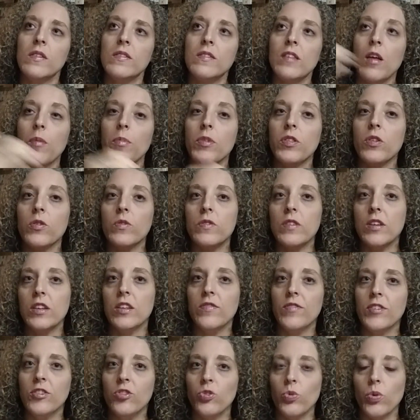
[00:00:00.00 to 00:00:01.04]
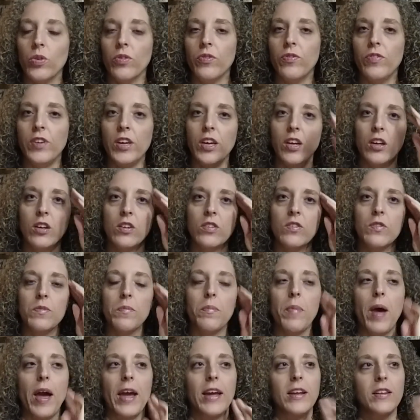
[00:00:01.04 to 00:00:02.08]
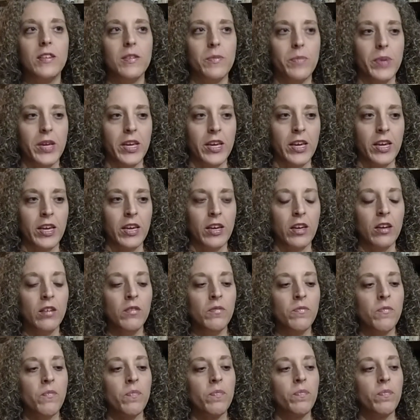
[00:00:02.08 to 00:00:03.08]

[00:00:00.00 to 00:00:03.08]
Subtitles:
some of those individual fears might be,